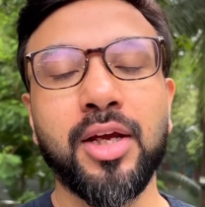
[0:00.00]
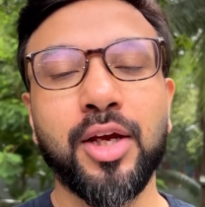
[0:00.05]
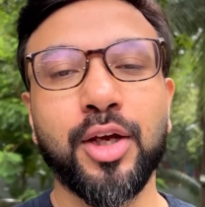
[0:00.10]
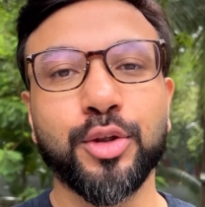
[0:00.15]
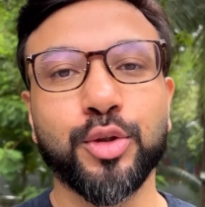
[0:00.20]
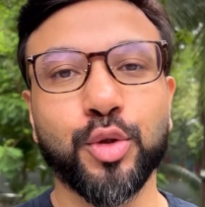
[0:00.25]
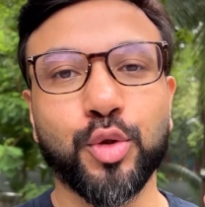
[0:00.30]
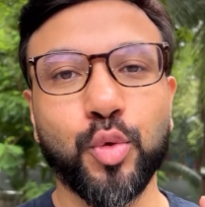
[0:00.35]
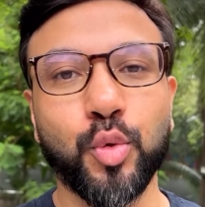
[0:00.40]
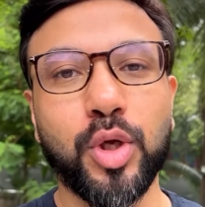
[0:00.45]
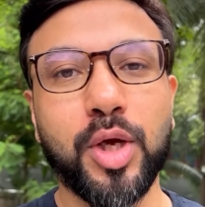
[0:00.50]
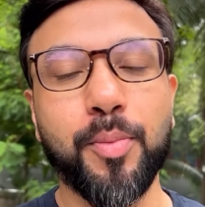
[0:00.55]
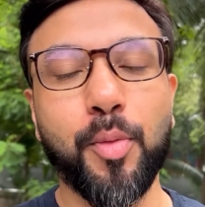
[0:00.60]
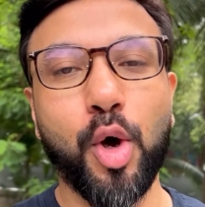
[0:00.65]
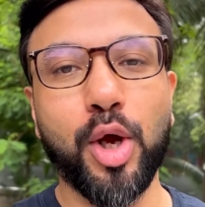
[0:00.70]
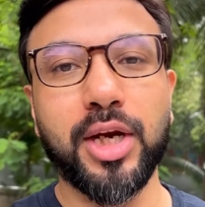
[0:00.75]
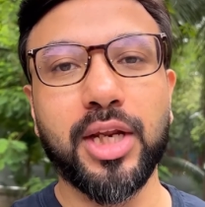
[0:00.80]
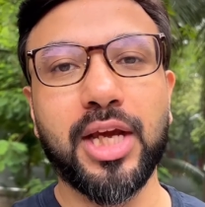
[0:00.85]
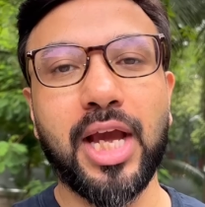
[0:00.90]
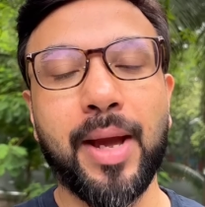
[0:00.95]
So today
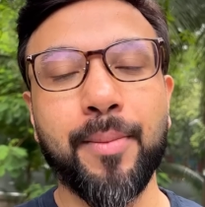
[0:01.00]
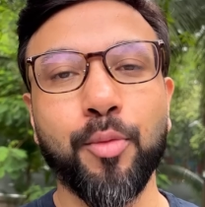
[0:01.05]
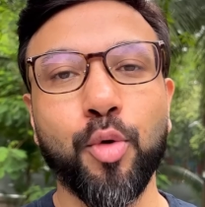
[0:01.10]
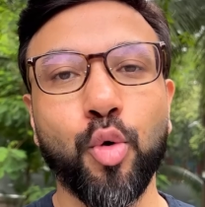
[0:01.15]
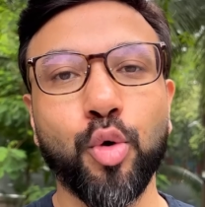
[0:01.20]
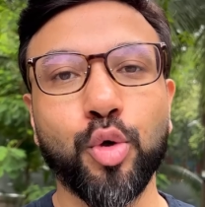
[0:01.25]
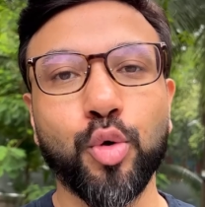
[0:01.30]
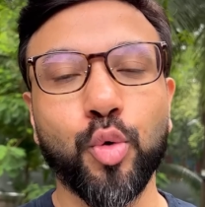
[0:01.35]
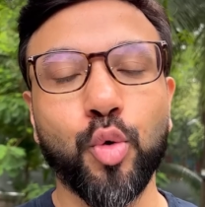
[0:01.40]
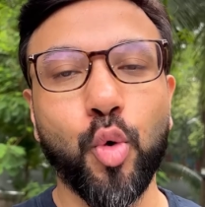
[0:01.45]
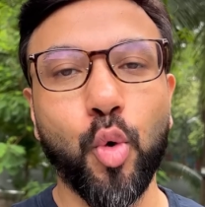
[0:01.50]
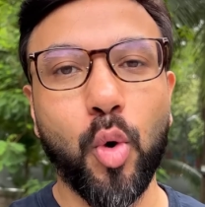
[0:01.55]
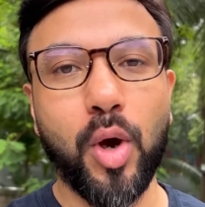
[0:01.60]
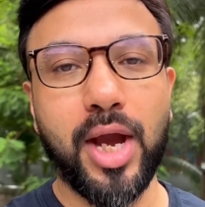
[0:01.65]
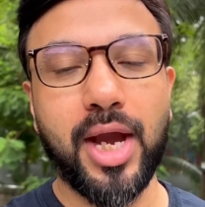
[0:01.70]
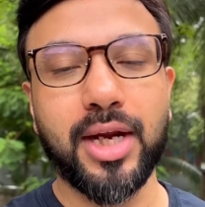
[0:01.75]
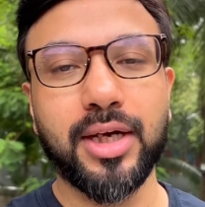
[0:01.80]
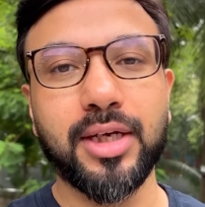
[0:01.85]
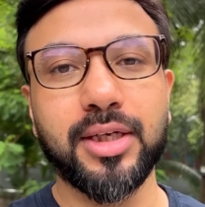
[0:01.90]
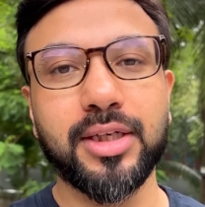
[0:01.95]
morning I'm going to go
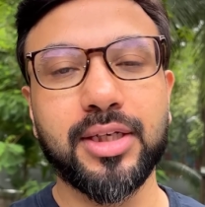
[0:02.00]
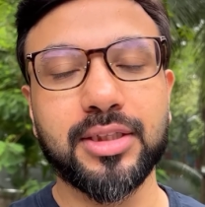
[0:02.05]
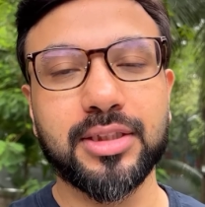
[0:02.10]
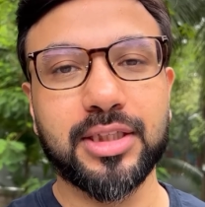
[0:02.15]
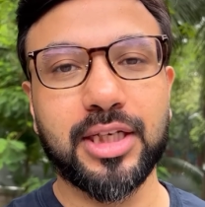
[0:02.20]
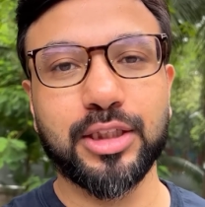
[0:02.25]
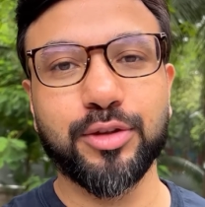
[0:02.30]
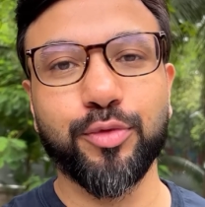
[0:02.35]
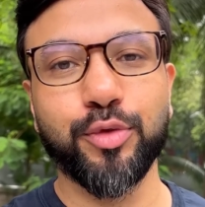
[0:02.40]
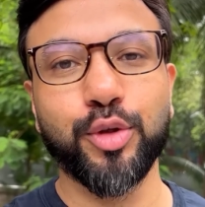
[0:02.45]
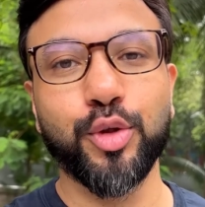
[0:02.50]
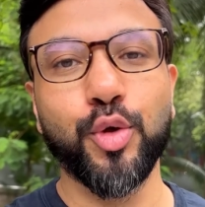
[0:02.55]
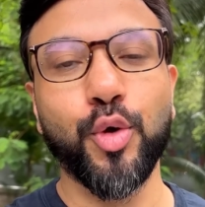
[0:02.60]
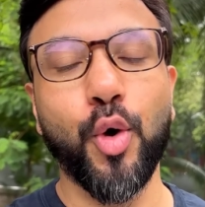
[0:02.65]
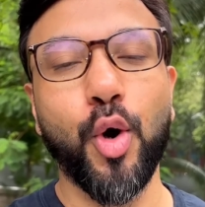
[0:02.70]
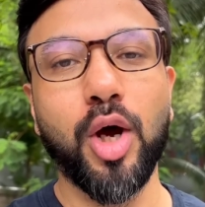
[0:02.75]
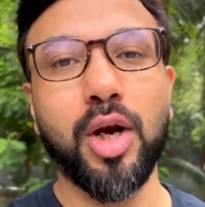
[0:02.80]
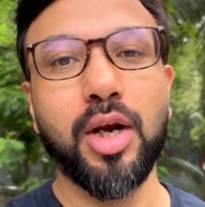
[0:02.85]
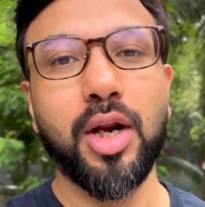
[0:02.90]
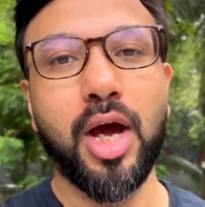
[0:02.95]
ahead and discuss with you
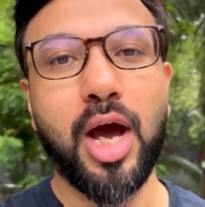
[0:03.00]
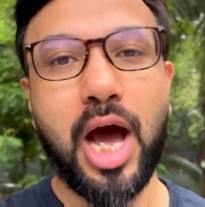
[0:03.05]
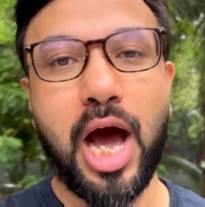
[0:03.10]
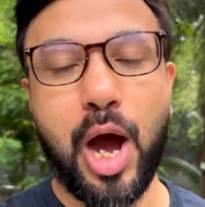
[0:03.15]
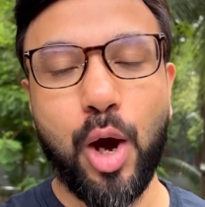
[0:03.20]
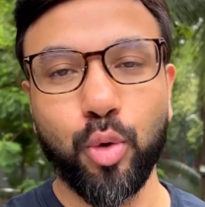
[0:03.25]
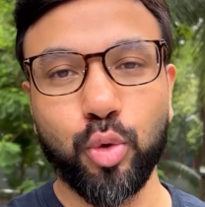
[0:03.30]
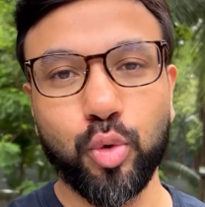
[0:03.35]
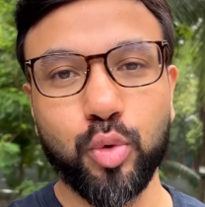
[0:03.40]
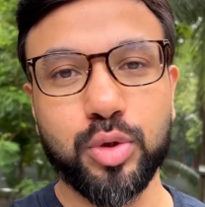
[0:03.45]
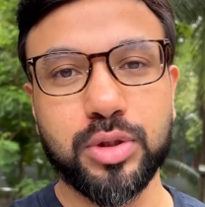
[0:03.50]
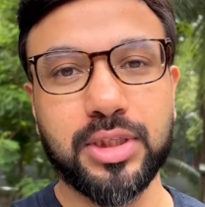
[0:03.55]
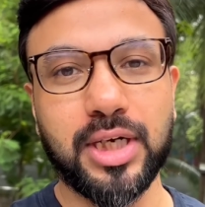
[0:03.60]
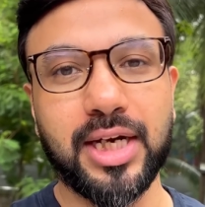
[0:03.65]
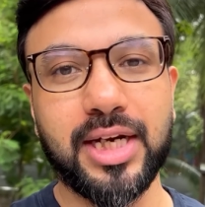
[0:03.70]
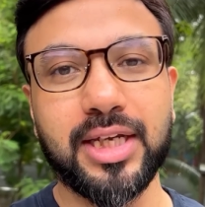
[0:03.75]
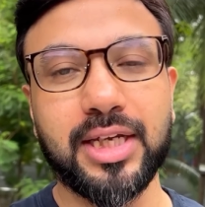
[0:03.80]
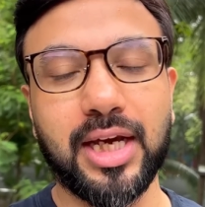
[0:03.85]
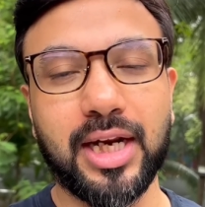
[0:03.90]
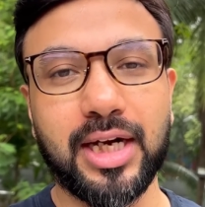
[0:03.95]
all how to
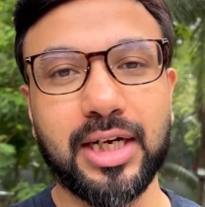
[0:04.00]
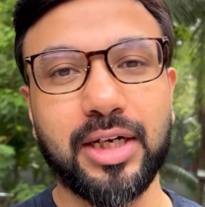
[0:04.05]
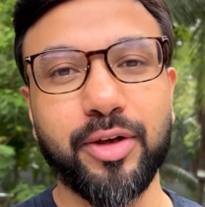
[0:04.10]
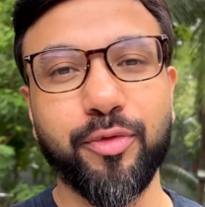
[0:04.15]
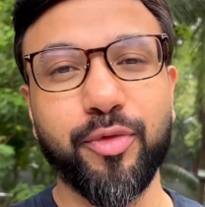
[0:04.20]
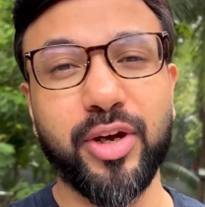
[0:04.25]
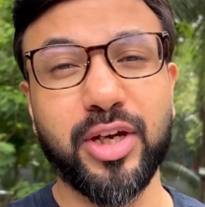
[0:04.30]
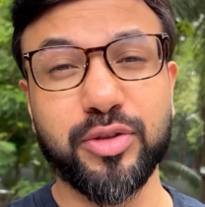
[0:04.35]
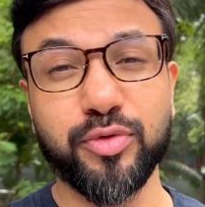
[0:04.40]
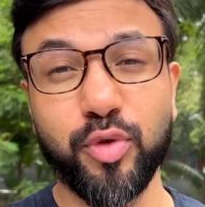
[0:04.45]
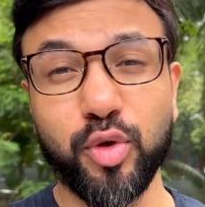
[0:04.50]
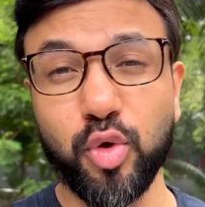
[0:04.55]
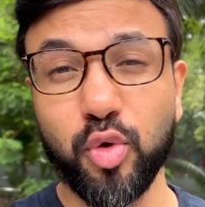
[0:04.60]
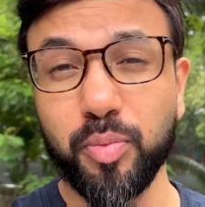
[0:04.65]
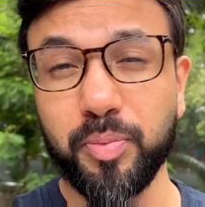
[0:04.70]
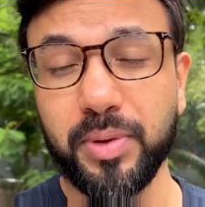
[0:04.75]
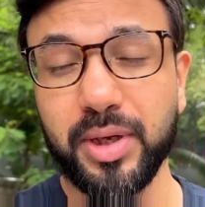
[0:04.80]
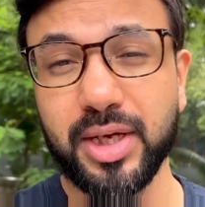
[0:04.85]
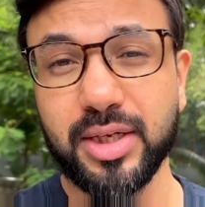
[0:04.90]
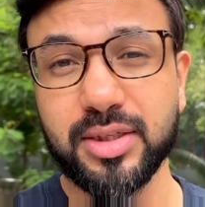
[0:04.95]
study current affairs for
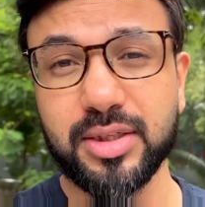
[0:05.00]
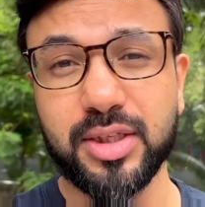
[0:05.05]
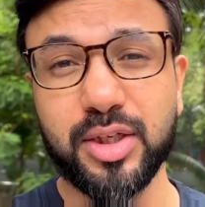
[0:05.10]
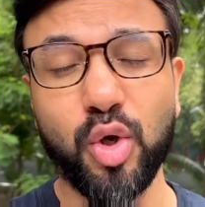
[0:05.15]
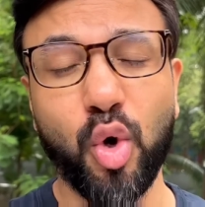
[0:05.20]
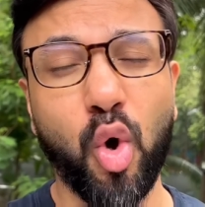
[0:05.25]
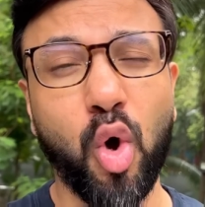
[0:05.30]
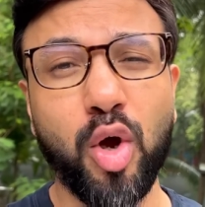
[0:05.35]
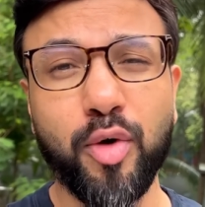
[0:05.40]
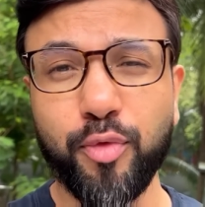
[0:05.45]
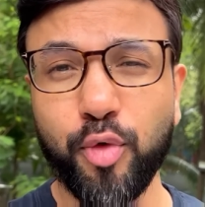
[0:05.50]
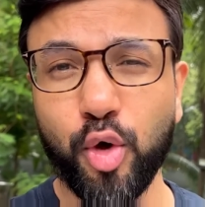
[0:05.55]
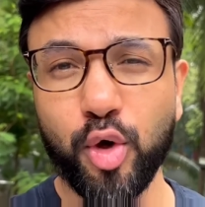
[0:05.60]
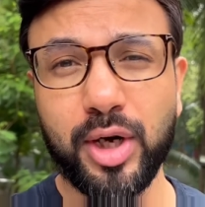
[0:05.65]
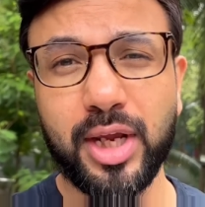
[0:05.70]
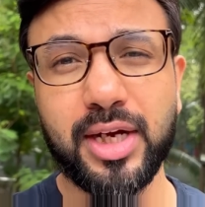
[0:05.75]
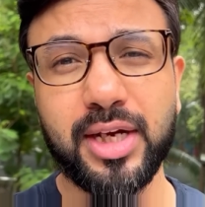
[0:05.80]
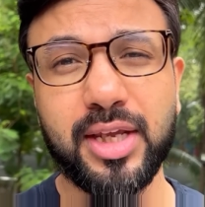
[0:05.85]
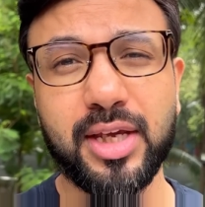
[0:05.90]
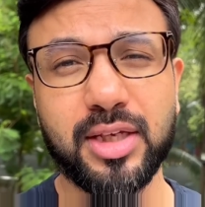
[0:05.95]
UPSC or for
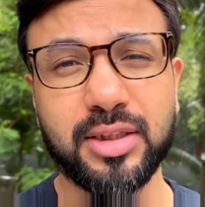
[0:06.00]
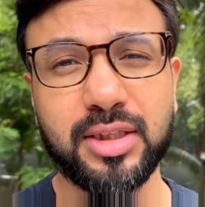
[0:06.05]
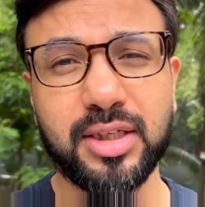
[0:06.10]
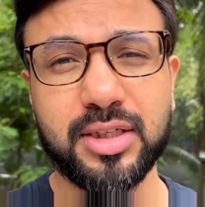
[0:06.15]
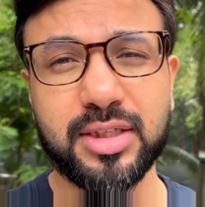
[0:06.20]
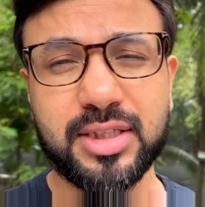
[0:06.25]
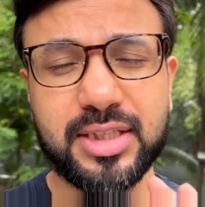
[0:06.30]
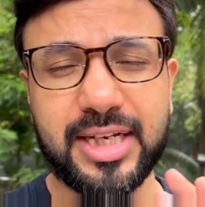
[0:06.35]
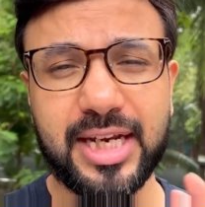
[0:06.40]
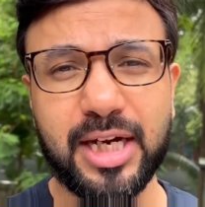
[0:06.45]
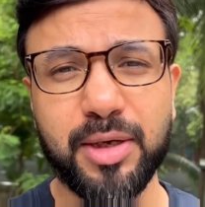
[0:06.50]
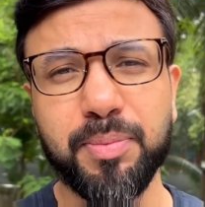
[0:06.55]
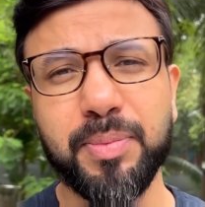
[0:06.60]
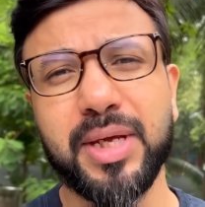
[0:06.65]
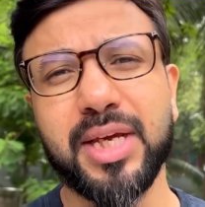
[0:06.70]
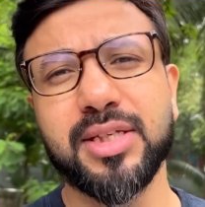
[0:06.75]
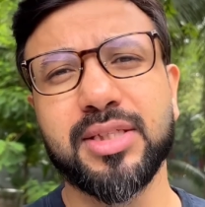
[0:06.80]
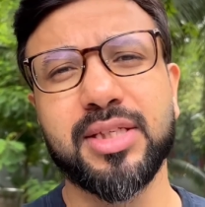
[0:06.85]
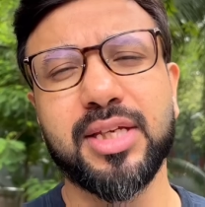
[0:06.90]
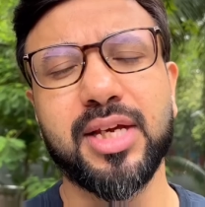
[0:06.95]
any other state
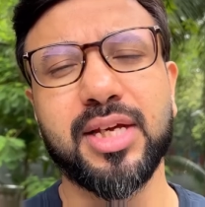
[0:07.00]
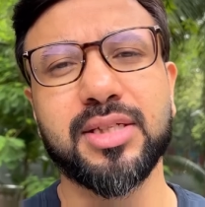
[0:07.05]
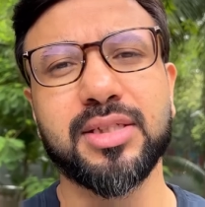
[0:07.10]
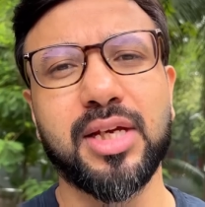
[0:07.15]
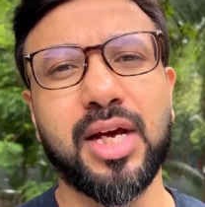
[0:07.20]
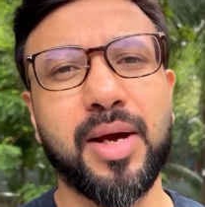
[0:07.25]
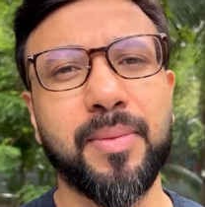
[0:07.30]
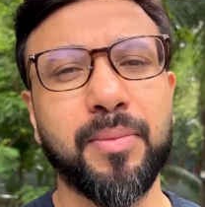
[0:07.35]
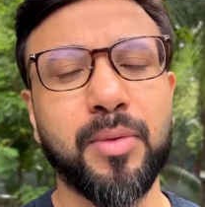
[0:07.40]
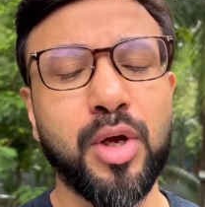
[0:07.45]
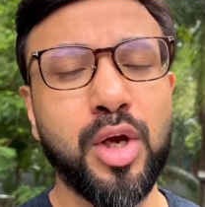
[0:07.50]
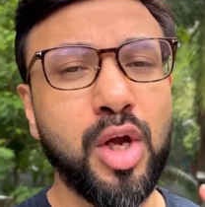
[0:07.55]
PSC exam,